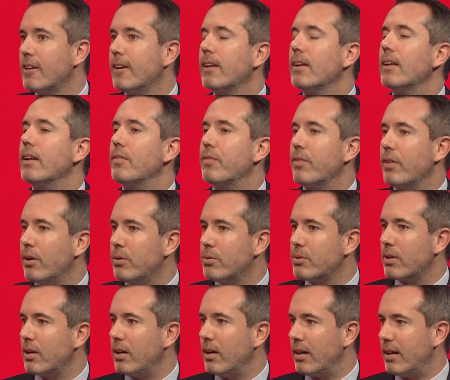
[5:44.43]
Now, for those
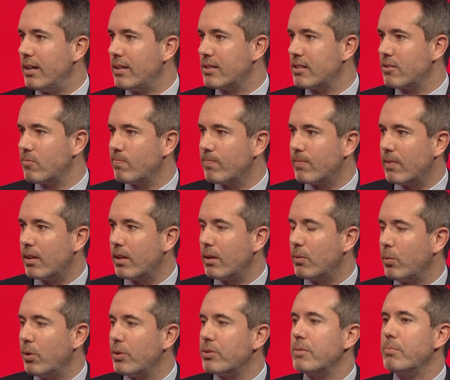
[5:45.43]
guys,
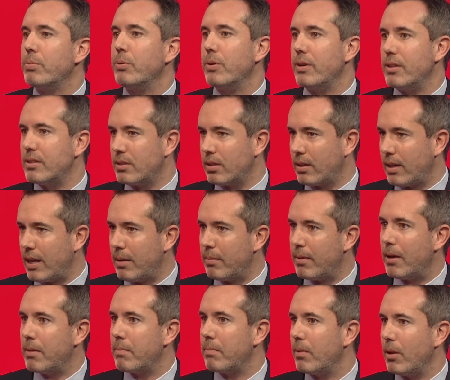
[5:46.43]
what's important is to keep
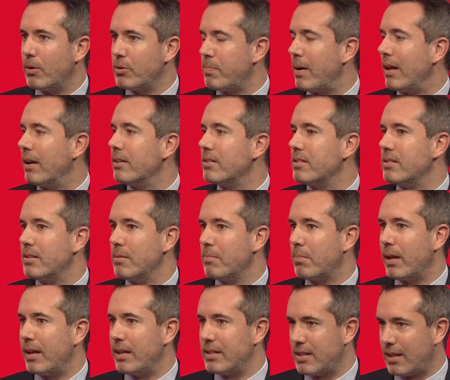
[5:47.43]
those balances in place,